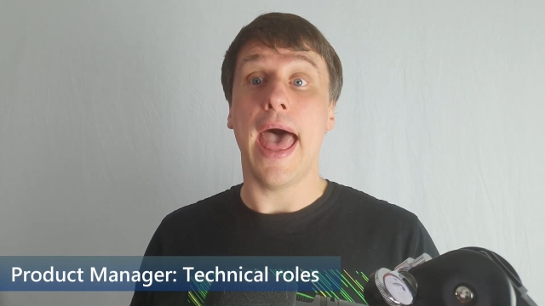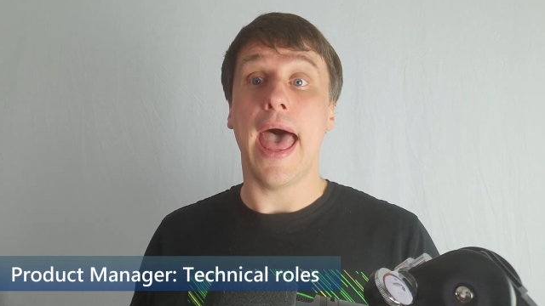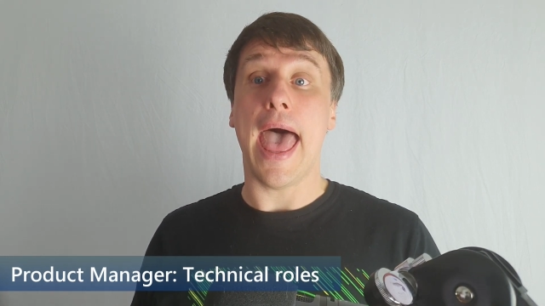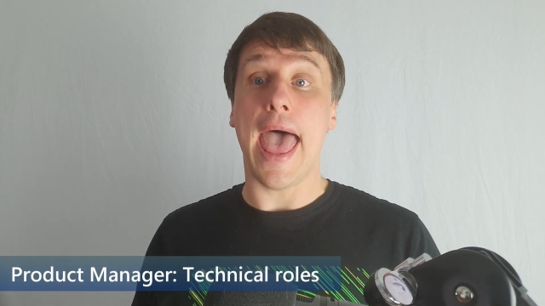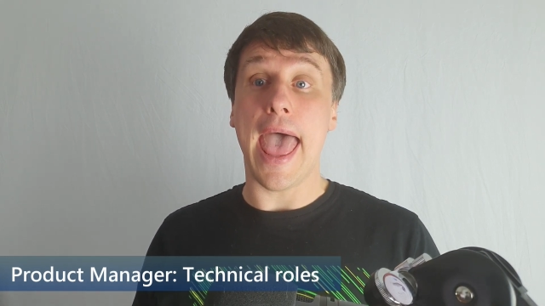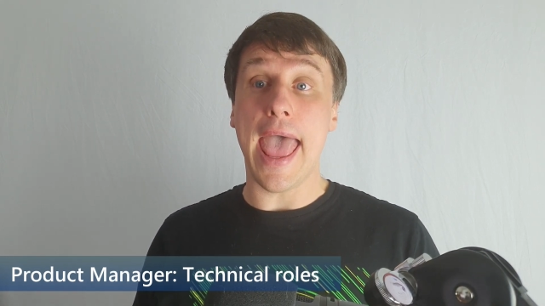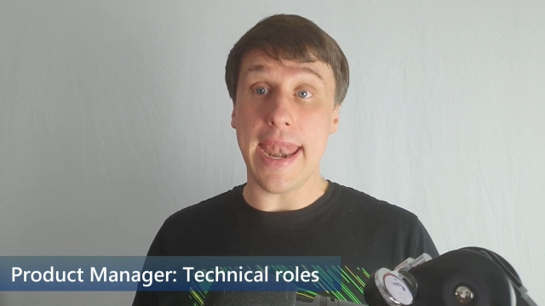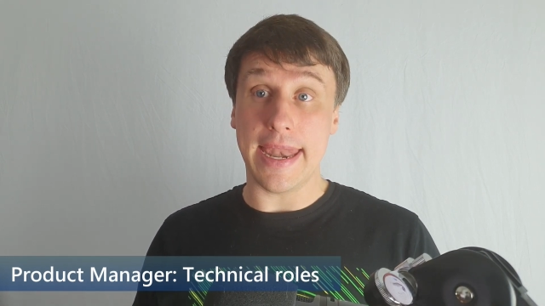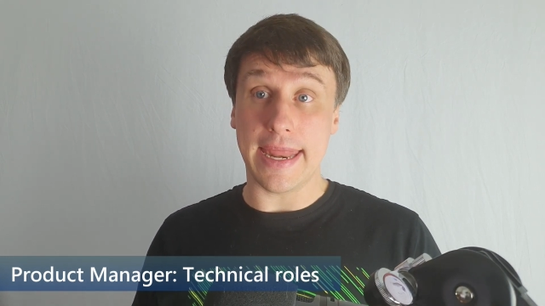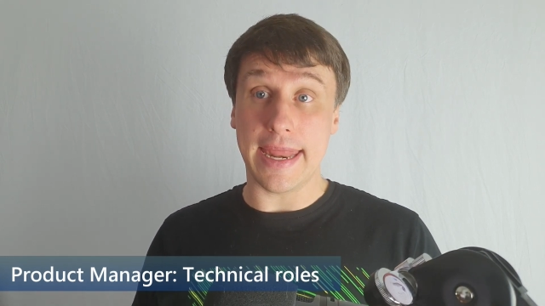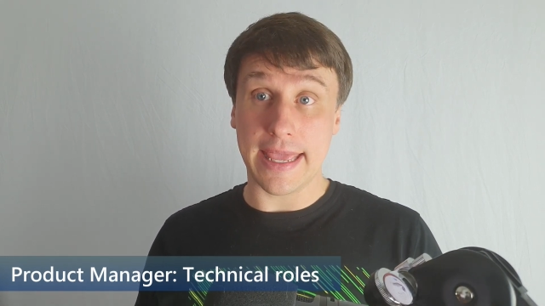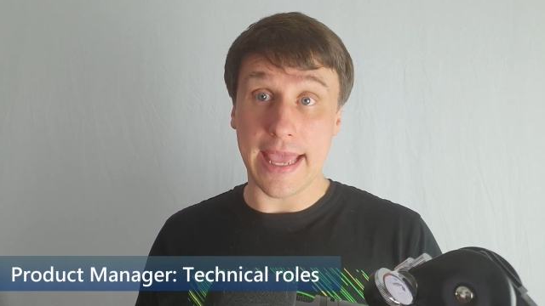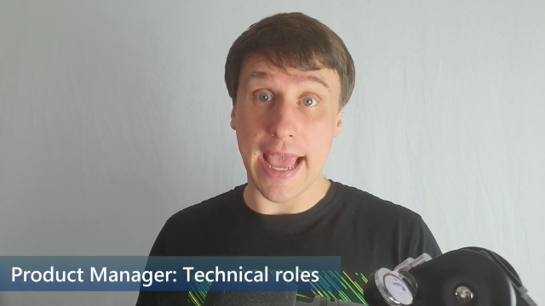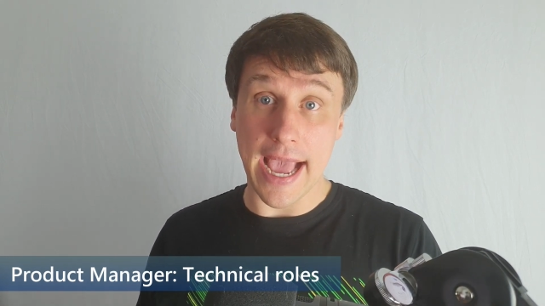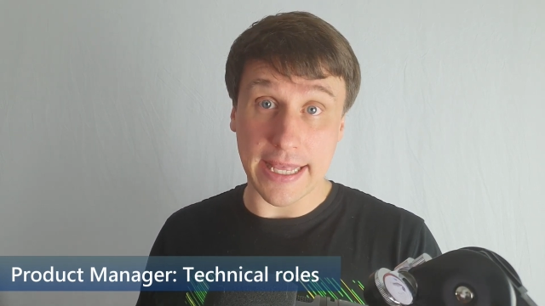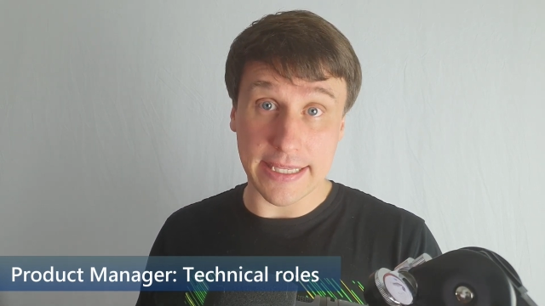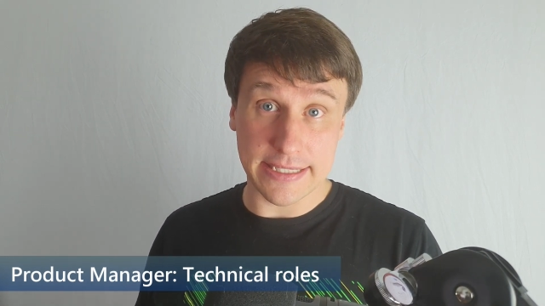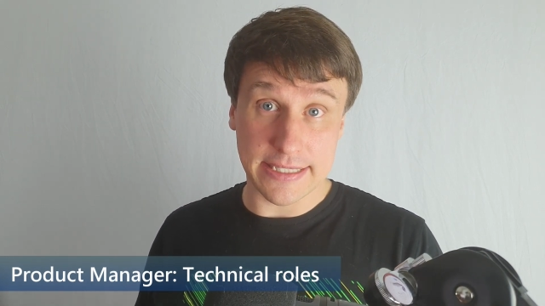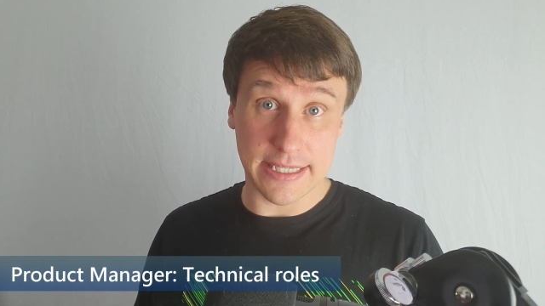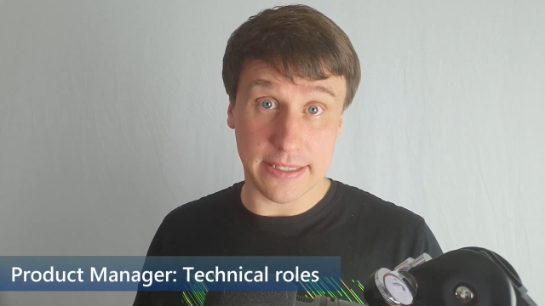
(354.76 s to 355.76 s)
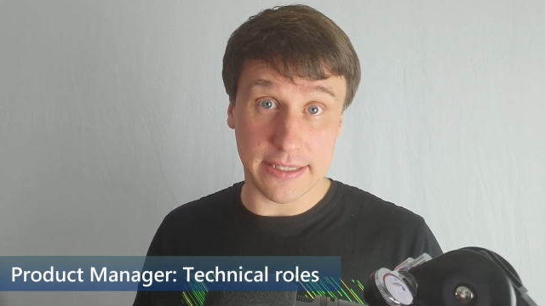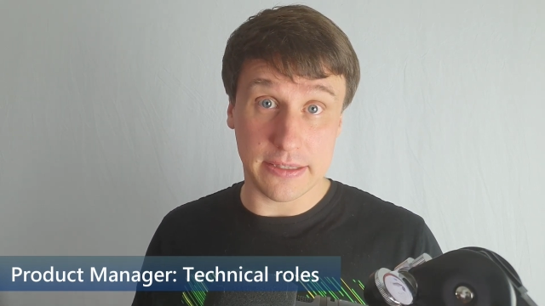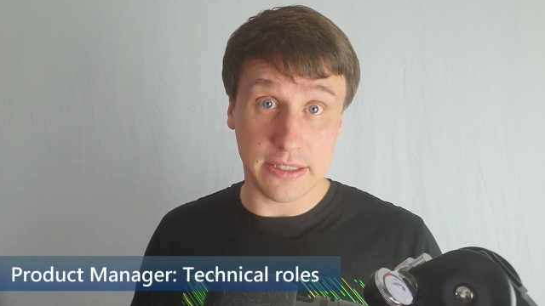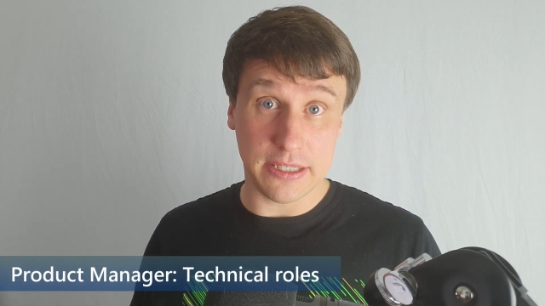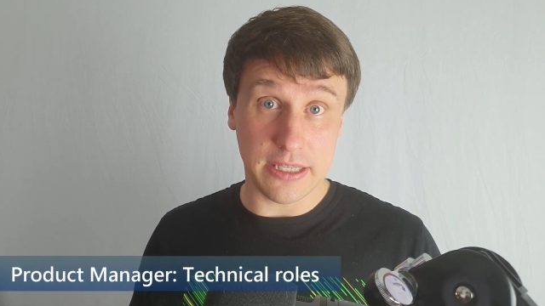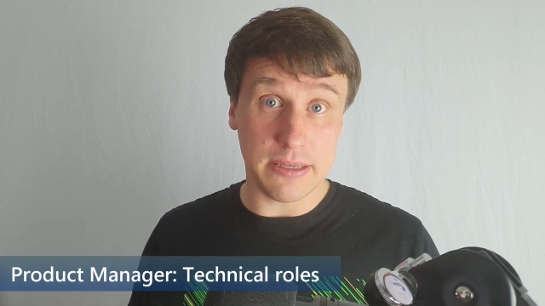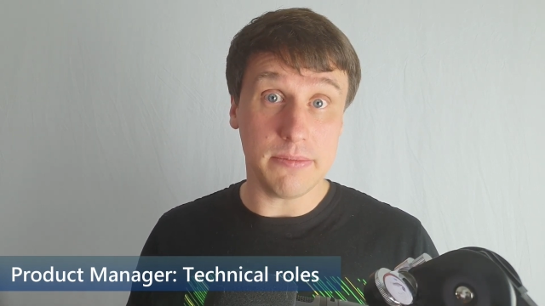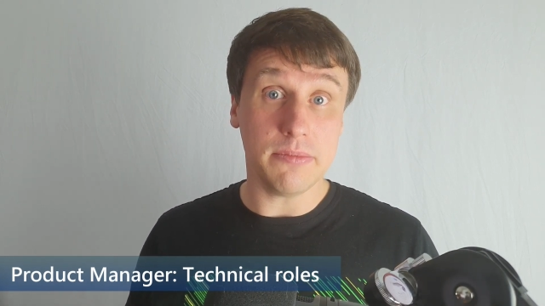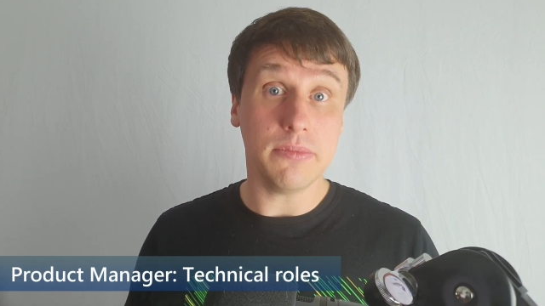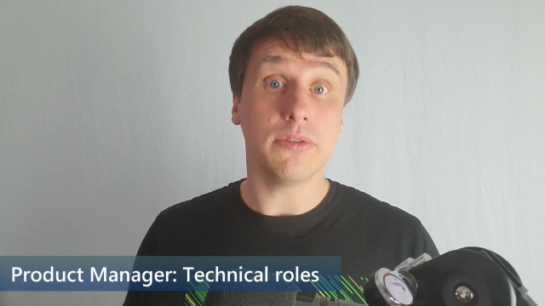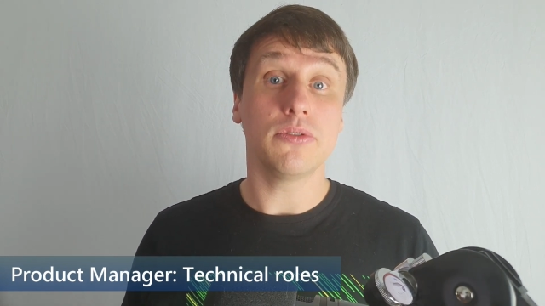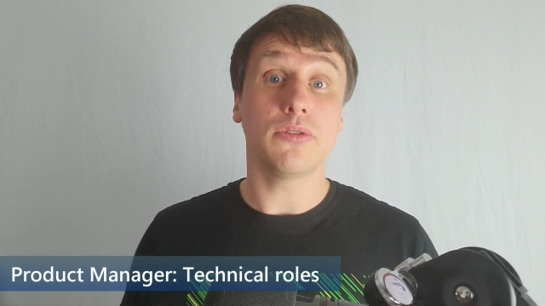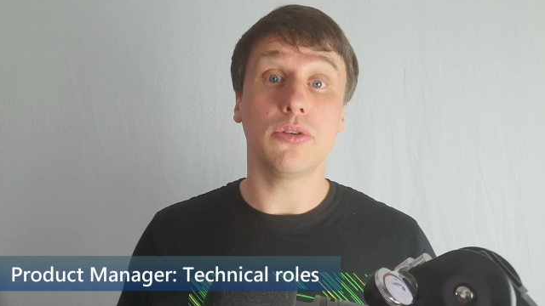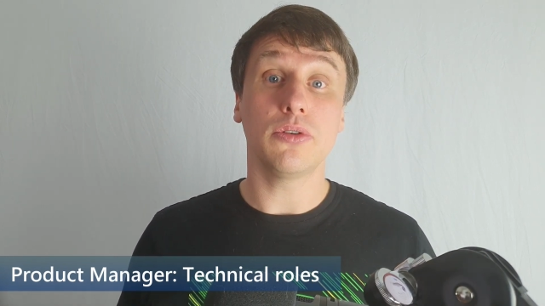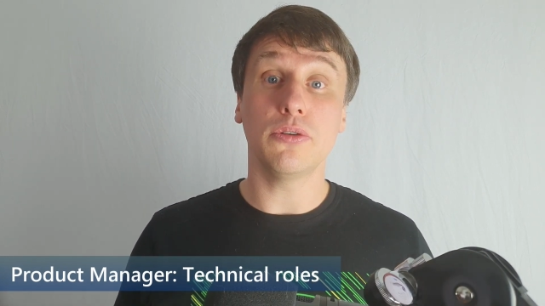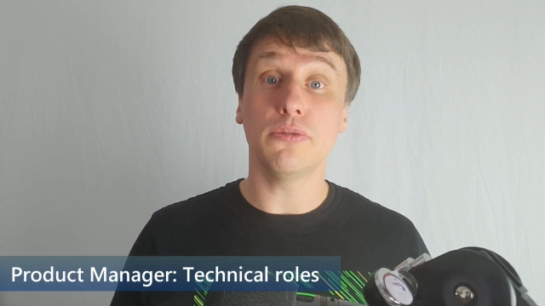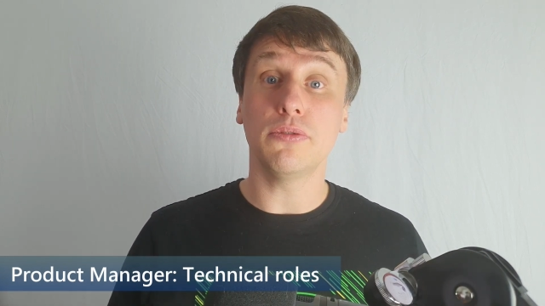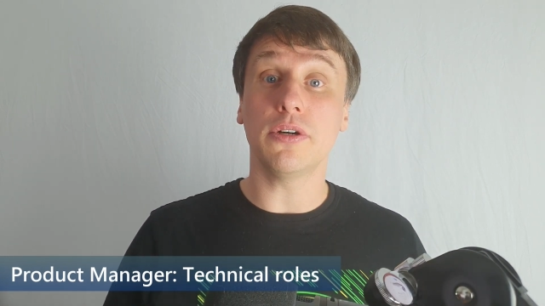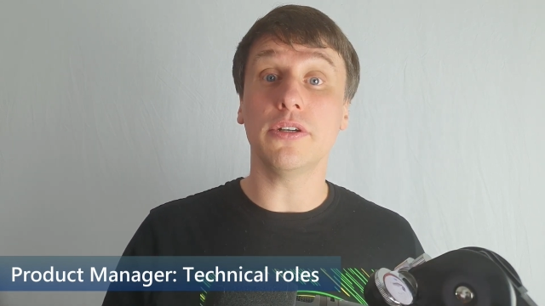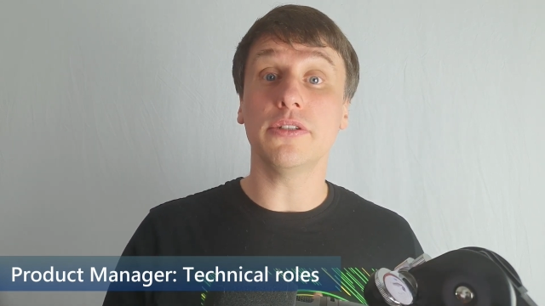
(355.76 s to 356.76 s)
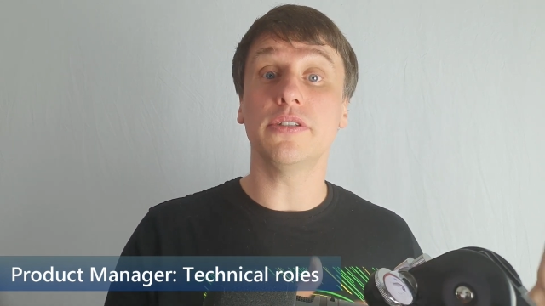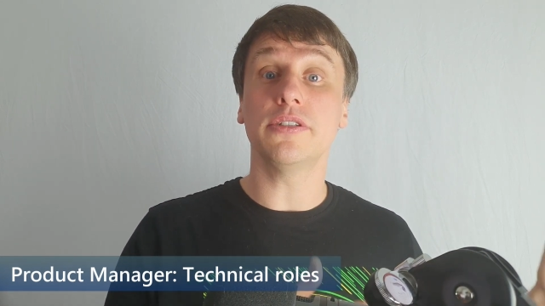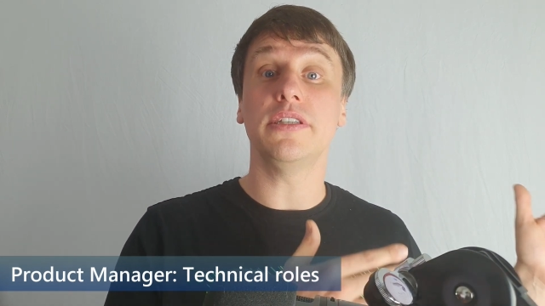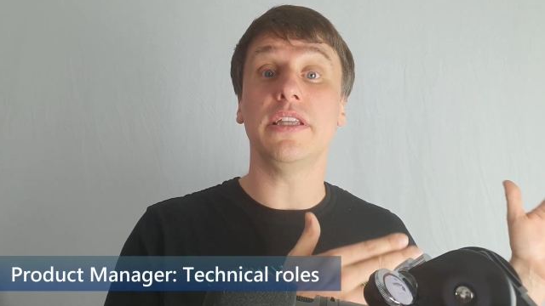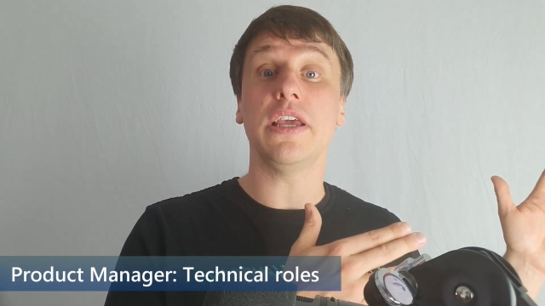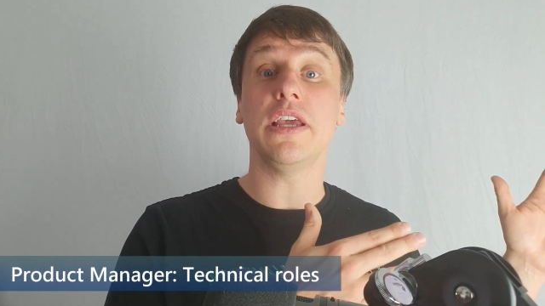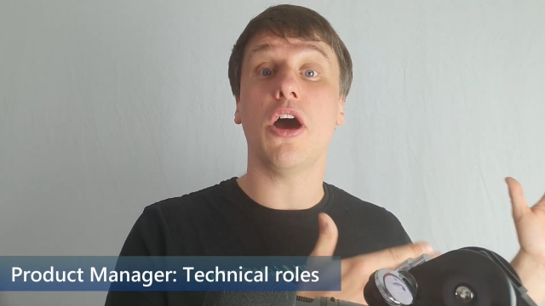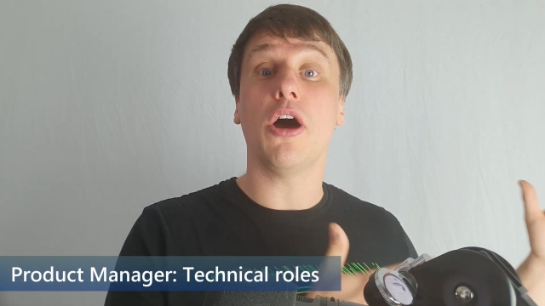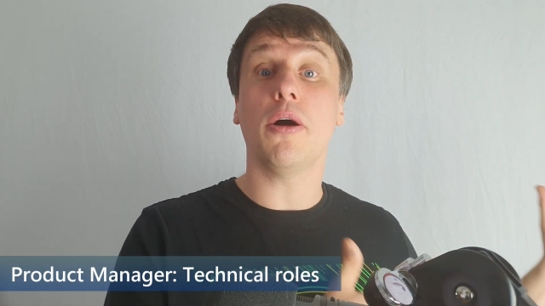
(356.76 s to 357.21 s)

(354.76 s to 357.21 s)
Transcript: and guides the team towards the